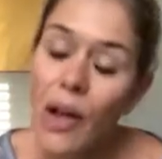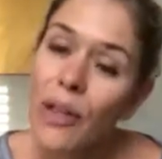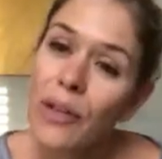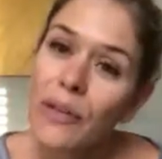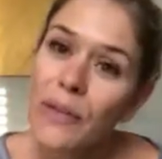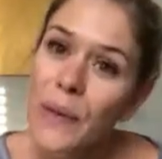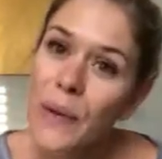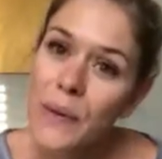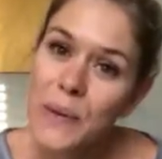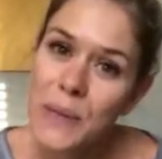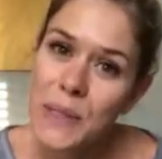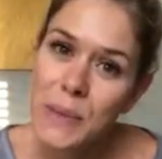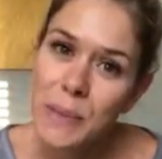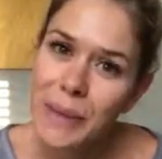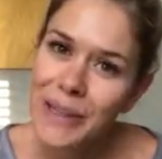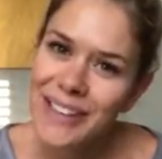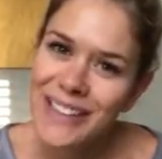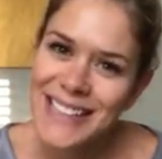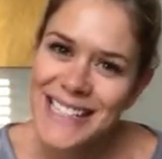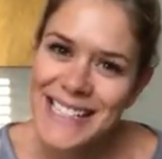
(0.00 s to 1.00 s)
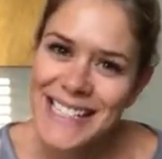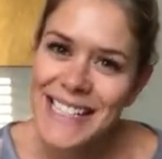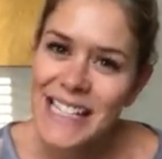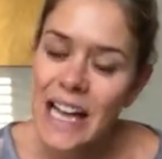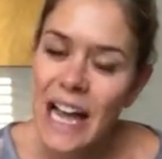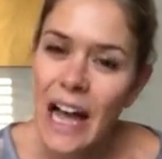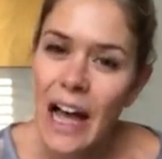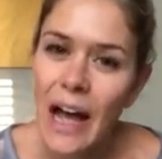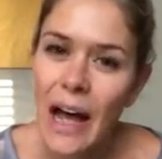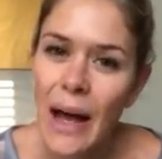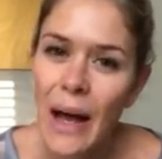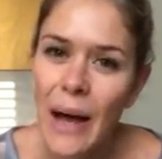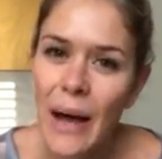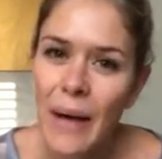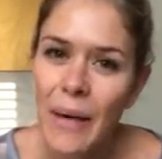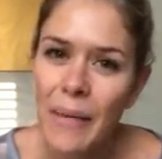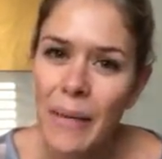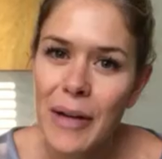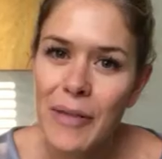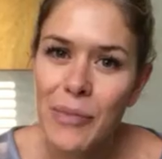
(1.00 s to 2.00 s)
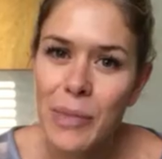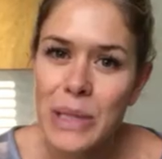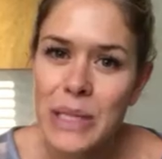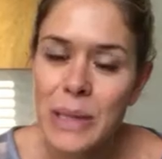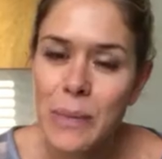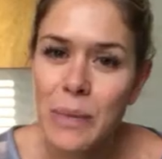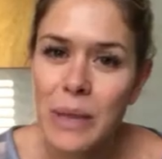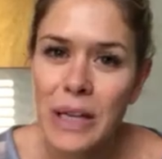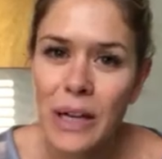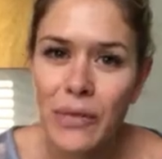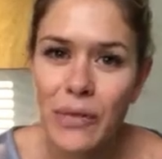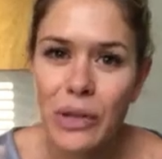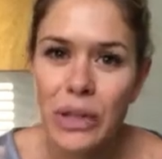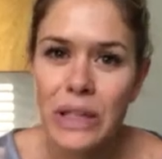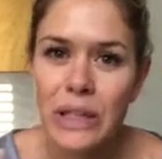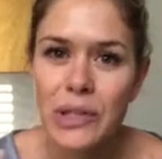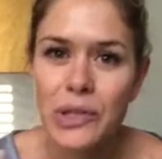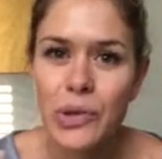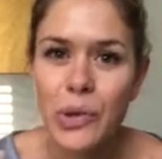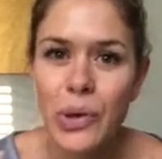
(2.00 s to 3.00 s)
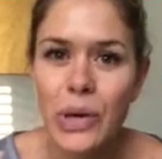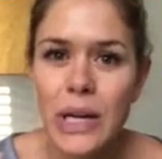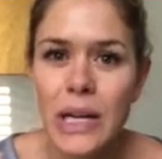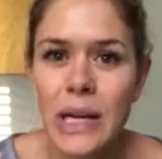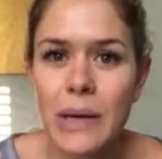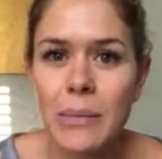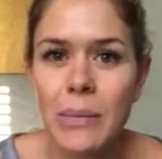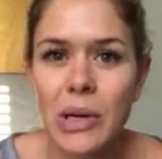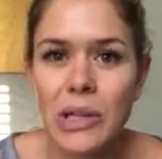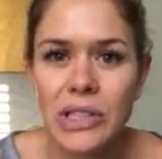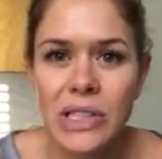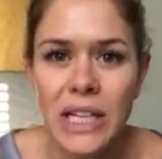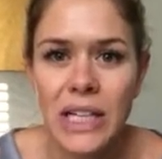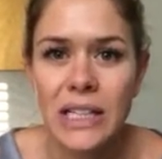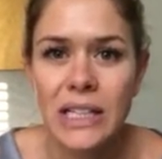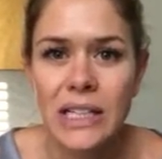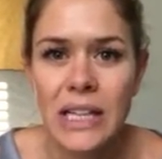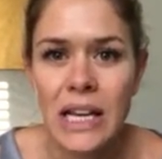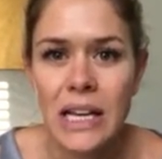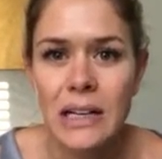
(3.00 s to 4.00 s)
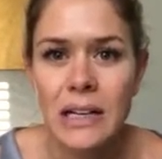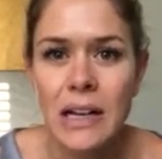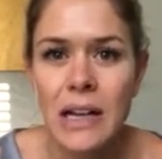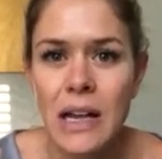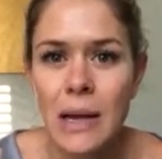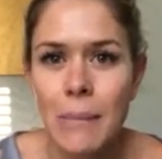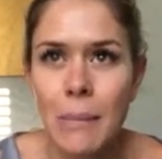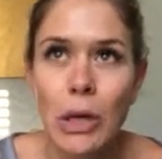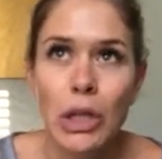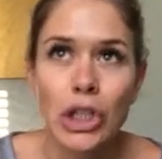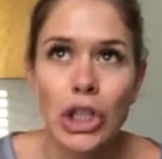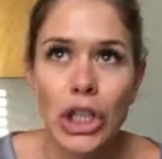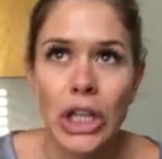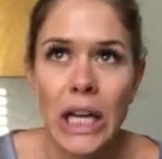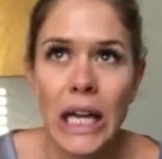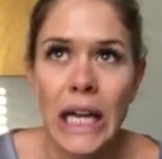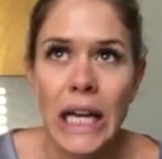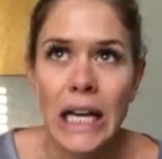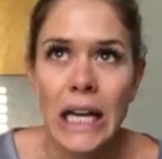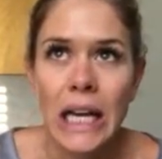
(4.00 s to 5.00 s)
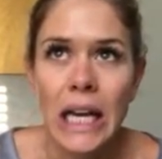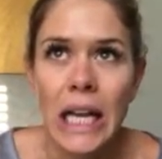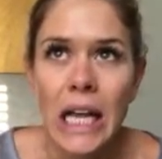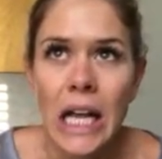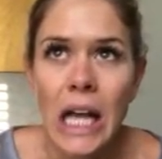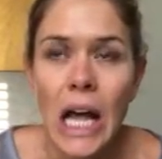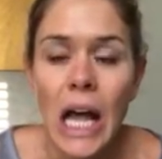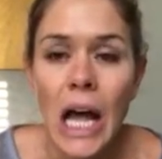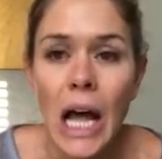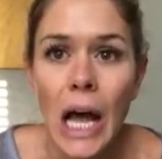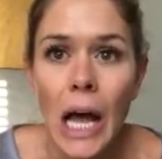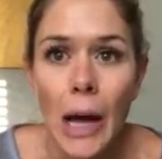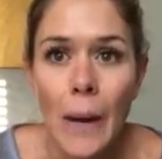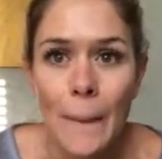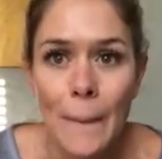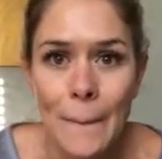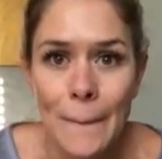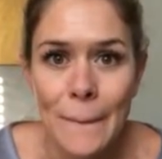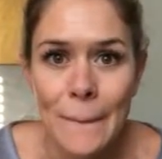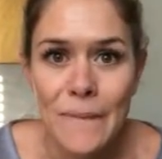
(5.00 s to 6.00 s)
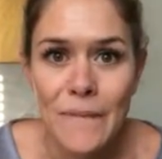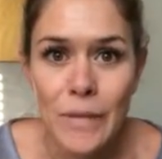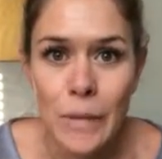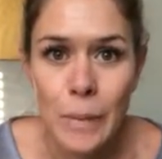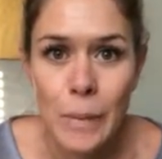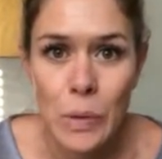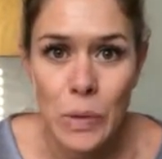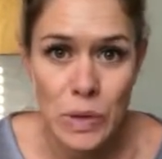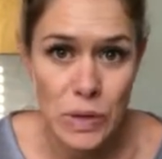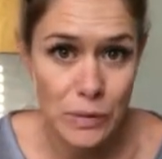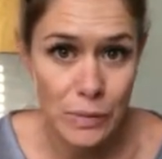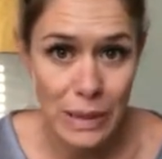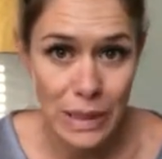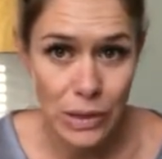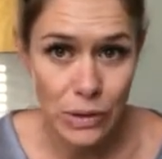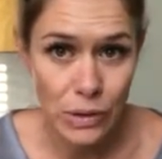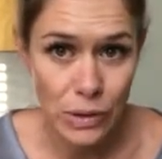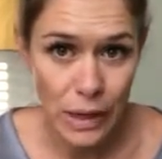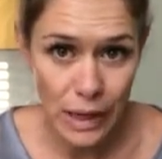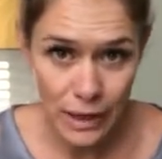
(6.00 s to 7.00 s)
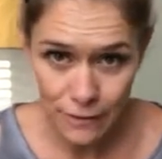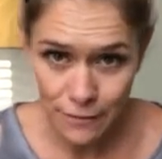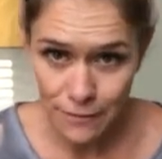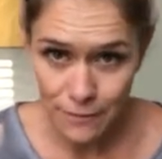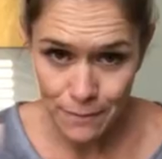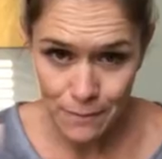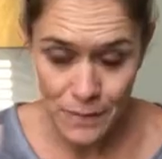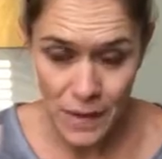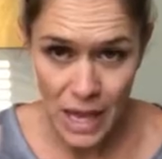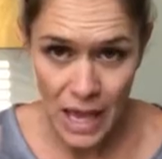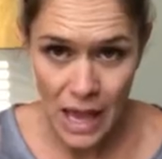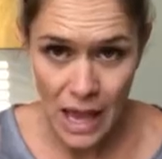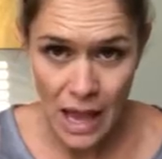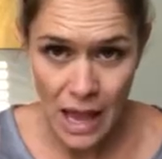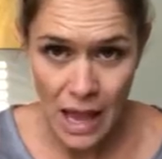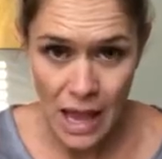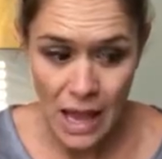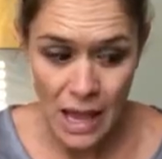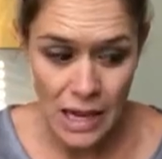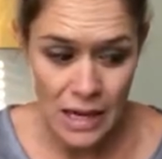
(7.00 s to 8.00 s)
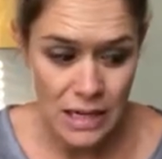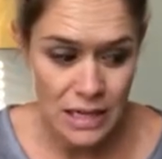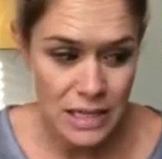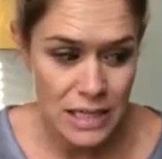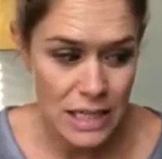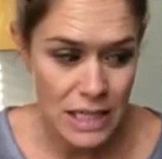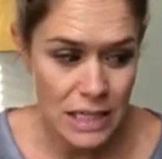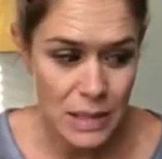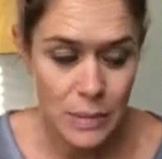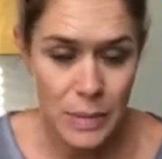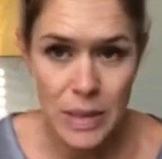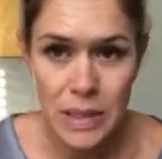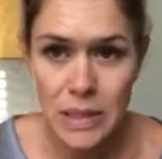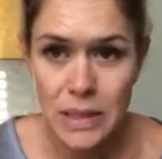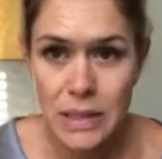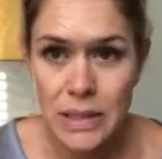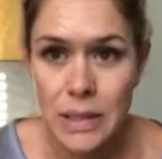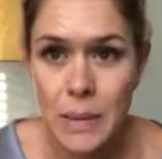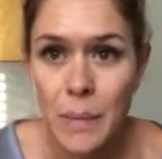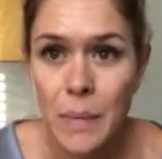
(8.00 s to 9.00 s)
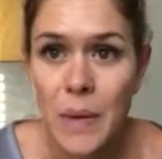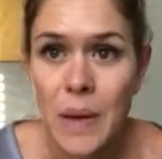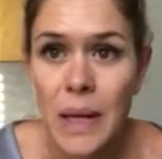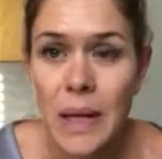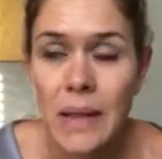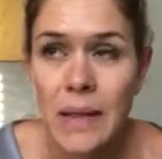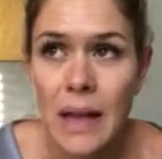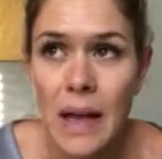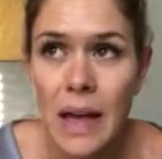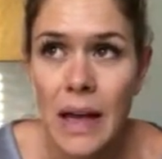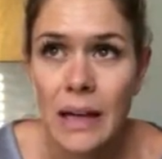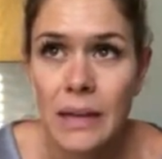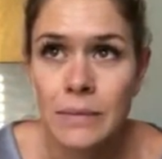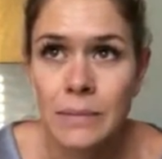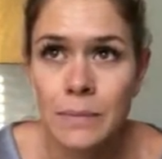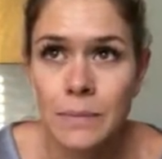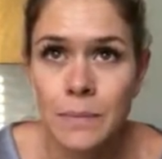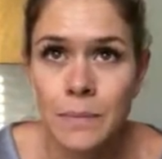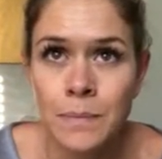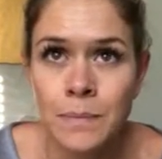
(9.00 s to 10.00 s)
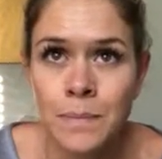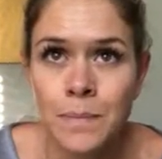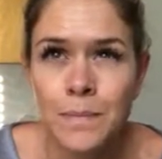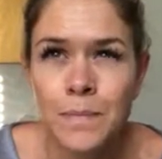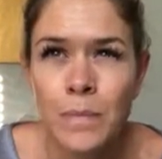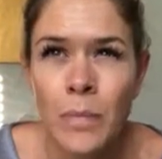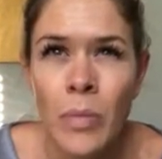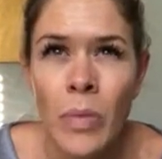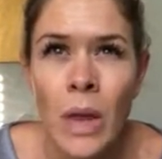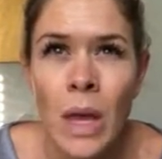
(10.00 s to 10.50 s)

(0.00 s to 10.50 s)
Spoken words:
all of those spirits have been something I've really enjoyed and partook in for most of my adult life. And it's been something that I